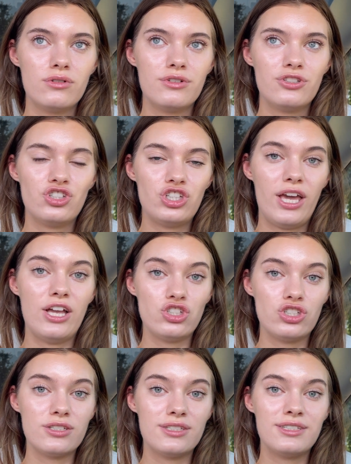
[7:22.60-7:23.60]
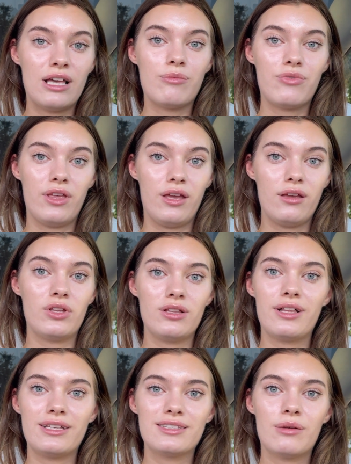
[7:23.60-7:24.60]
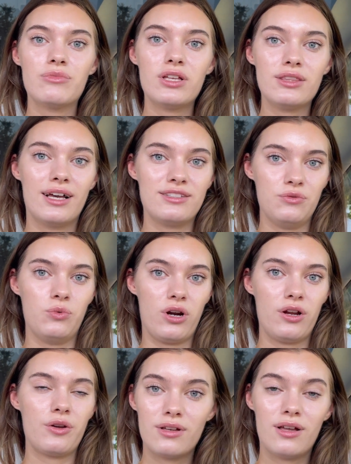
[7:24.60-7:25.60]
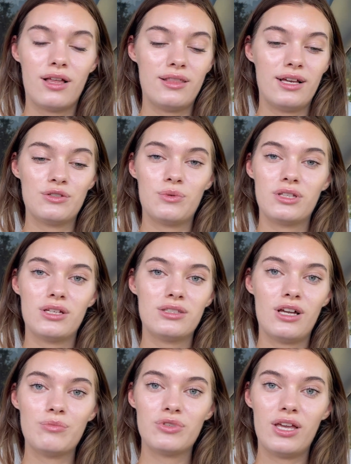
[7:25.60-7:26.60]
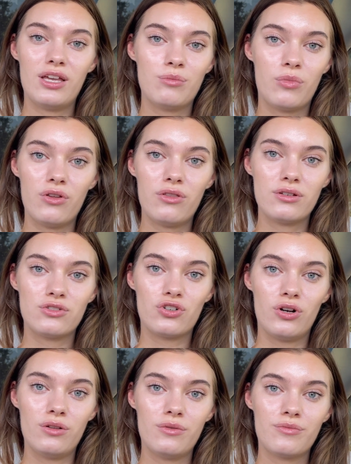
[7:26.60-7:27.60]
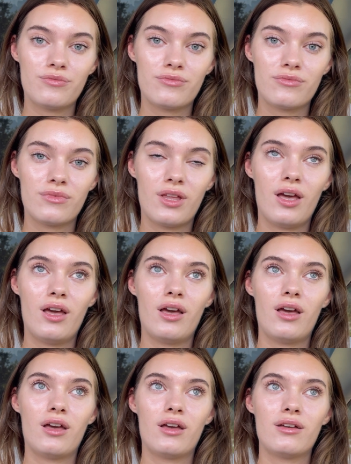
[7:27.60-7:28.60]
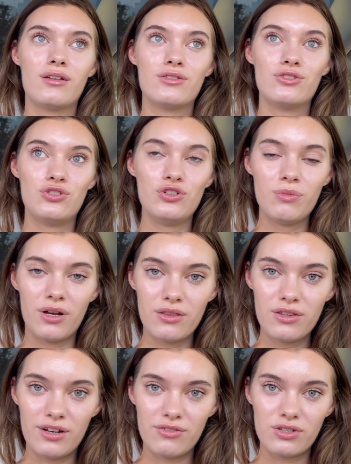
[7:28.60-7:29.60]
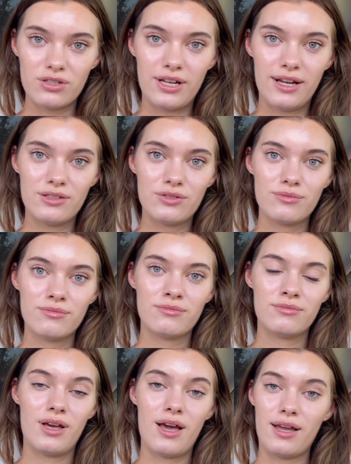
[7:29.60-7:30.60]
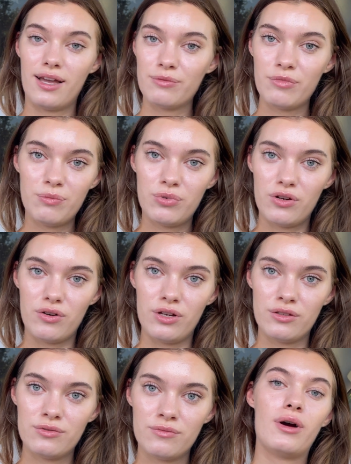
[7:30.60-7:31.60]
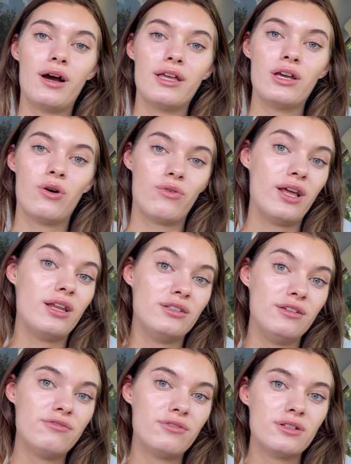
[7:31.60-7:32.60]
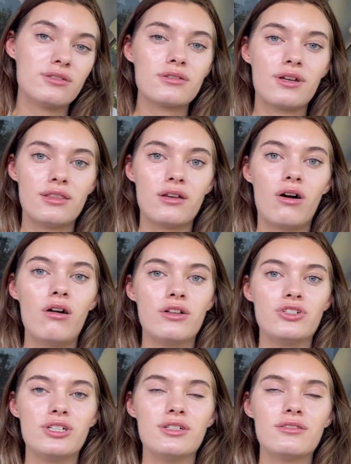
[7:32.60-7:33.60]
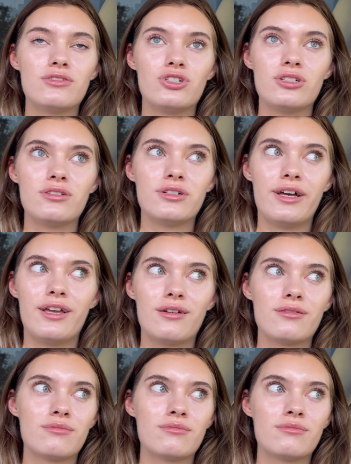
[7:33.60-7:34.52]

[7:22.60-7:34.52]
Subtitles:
change something, like something doesn't work. And that's when I stopped taking birth control. 2 months after that, I get my period. My already different gynecologist, she's like,